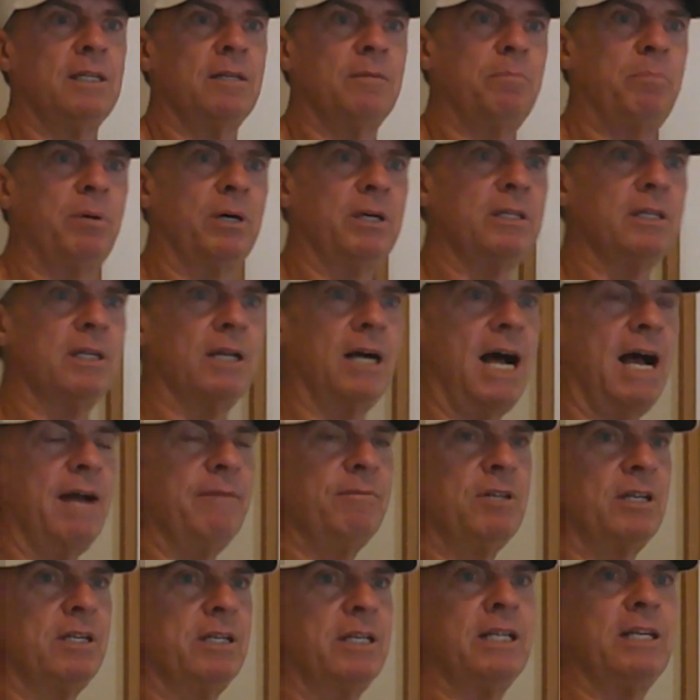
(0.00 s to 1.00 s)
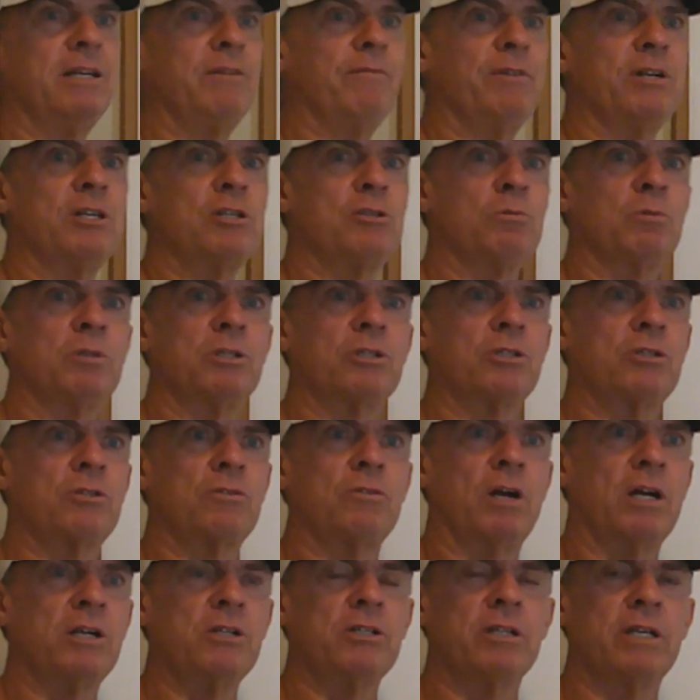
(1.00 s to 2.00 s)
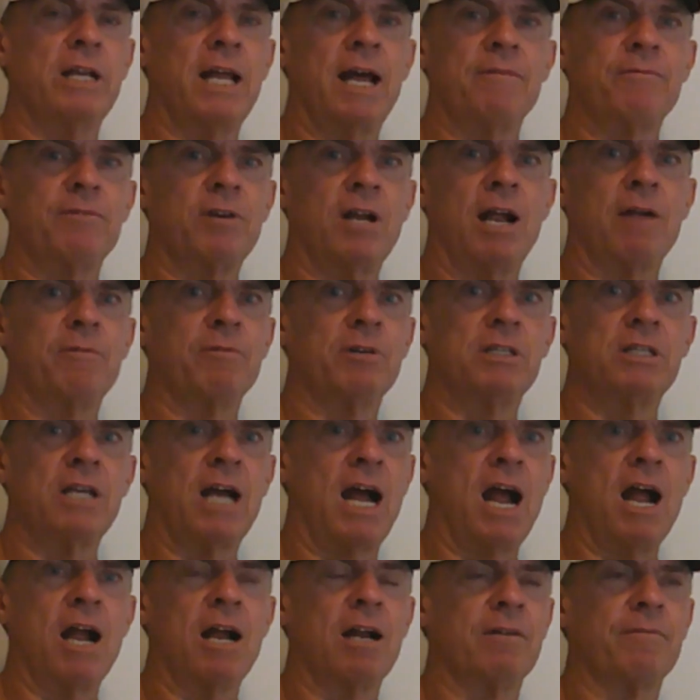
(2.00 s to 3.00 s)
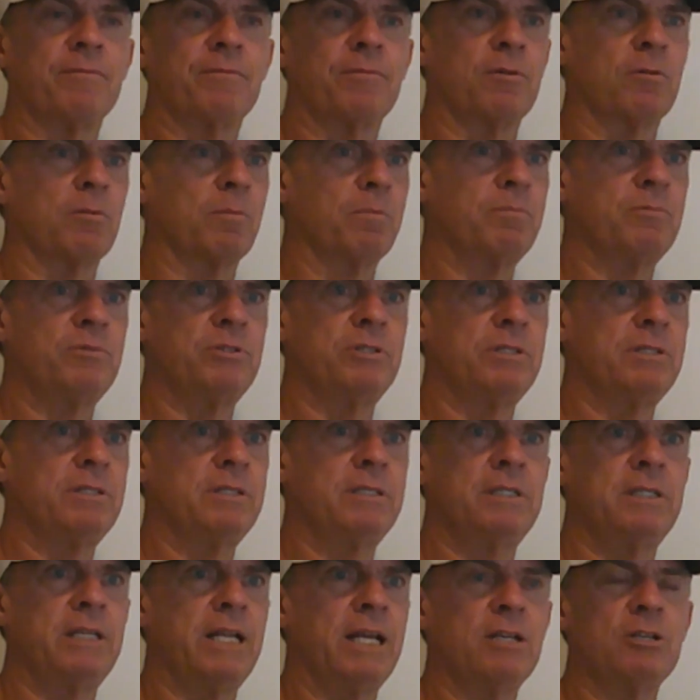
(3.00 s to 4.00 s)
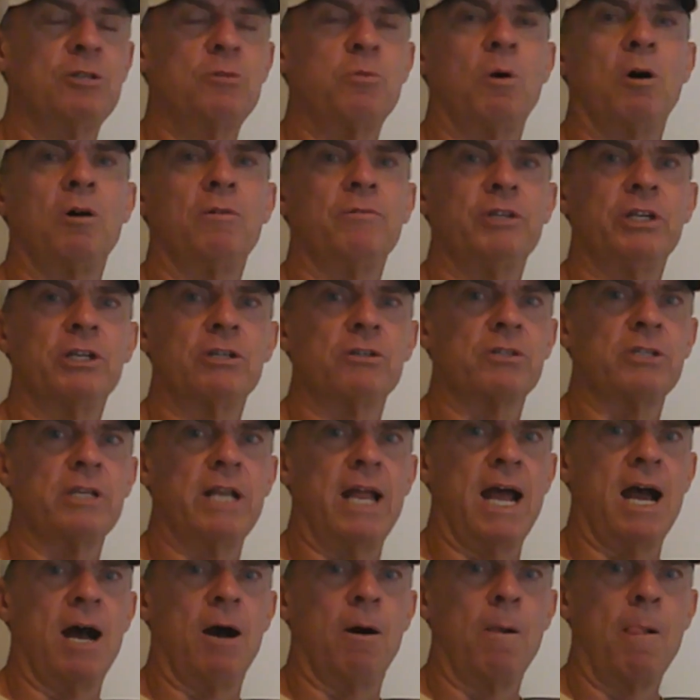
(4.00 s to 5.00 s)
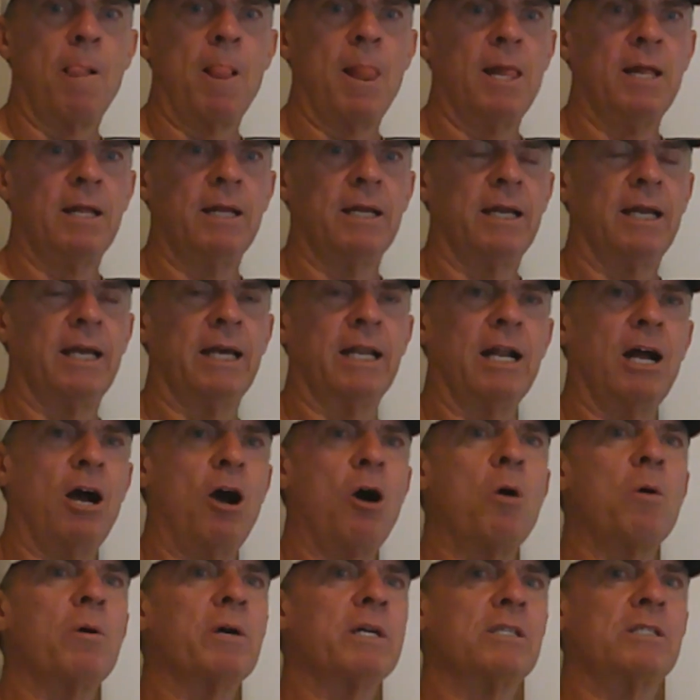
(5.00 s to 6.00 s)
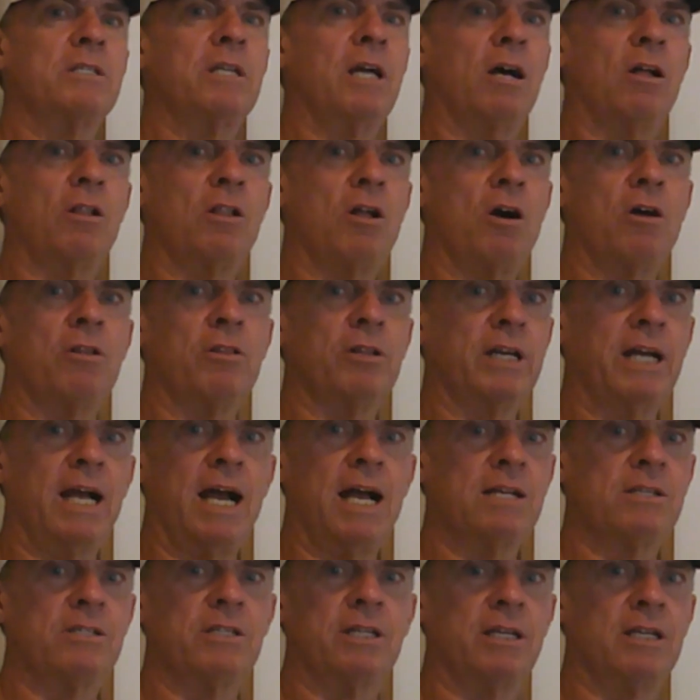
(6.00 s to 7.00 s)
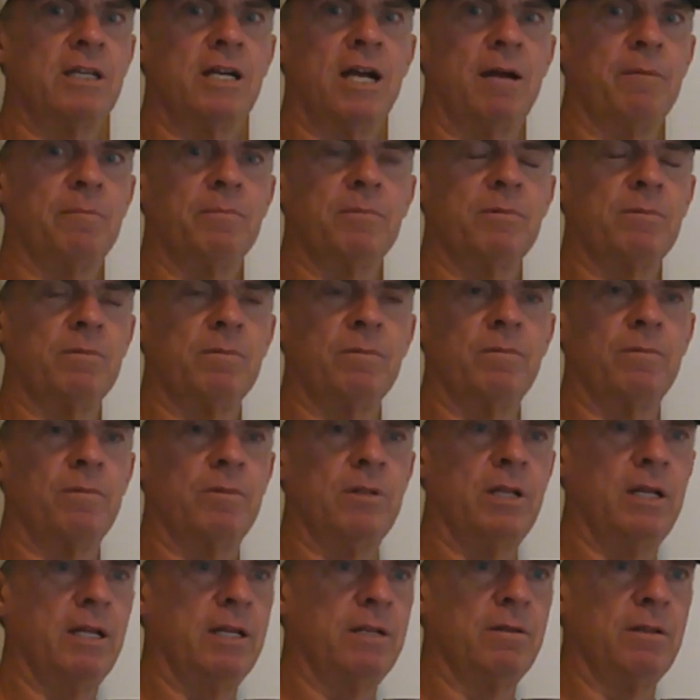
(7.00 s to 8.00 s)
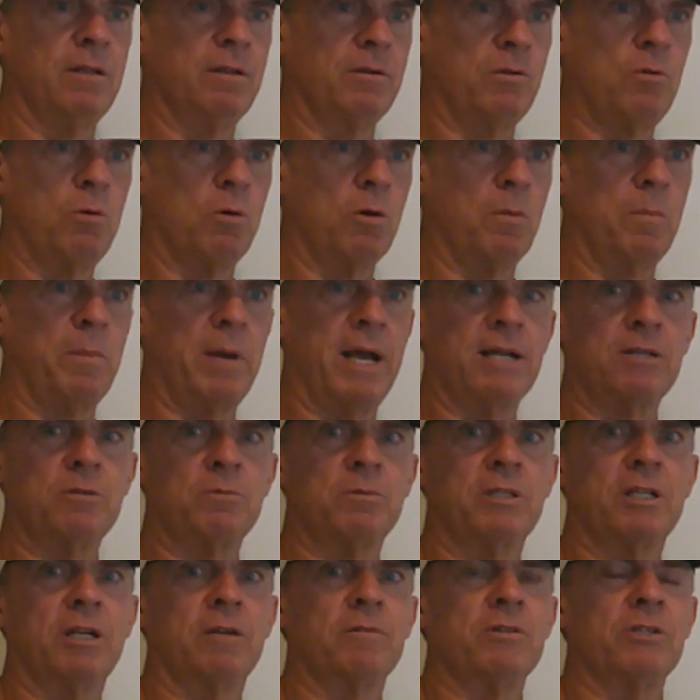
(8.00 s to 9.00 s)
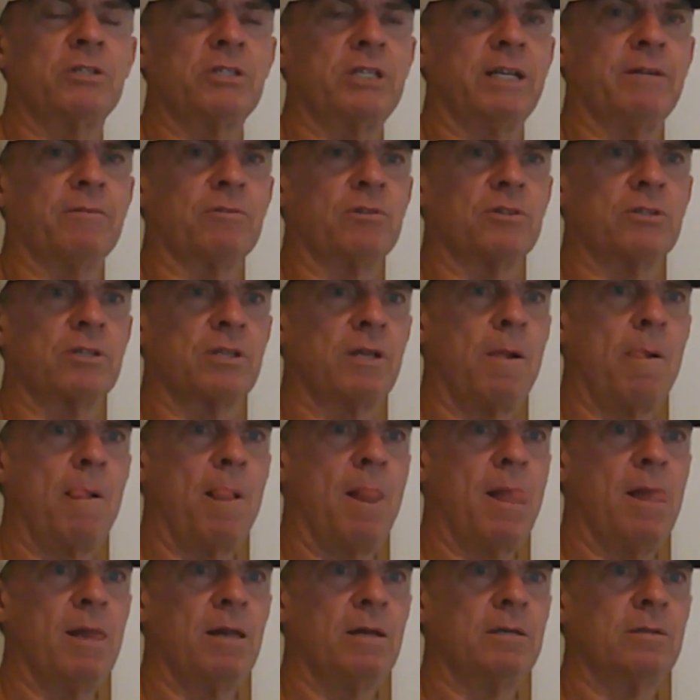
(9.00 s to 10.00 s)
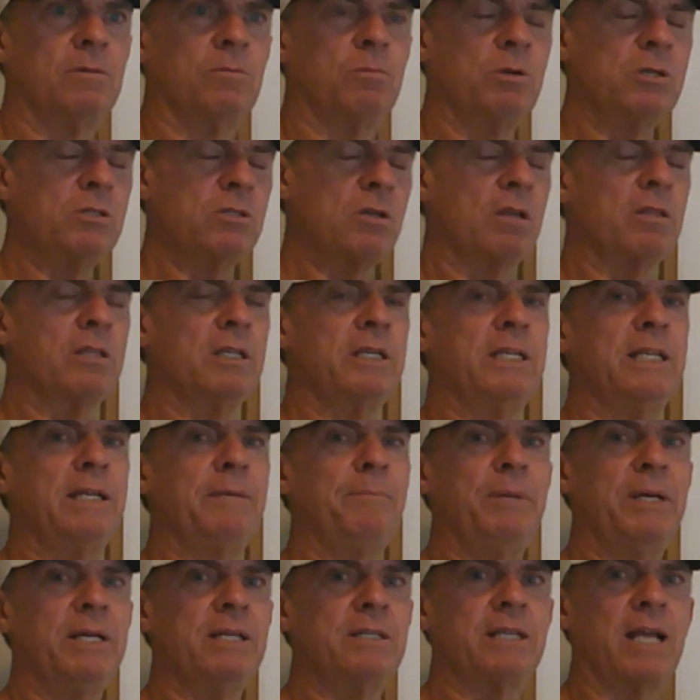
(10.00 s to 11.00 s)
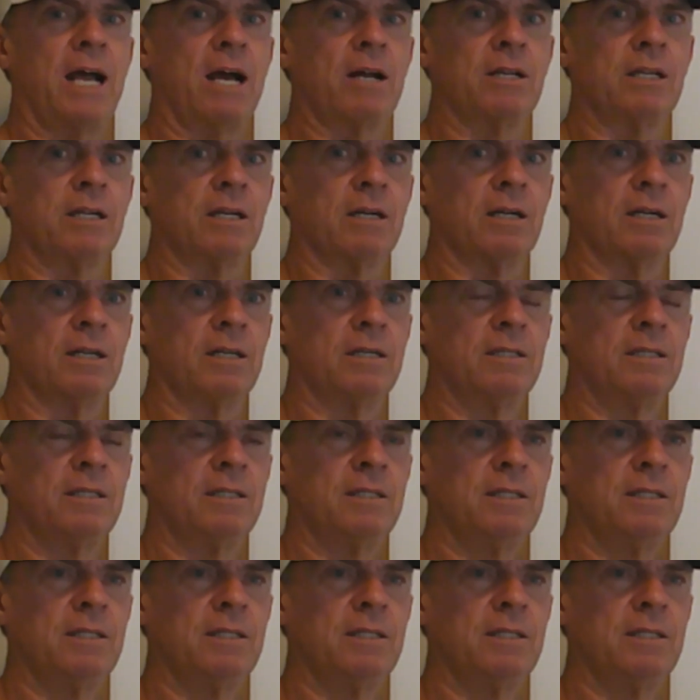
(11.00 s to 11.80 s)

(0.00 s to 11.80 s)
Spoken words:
but I've done individual instruction after I retired for 10, 12 years now. And I always tell all the guys that come, and quarterbacks with their receivers, where's all the DBs out here?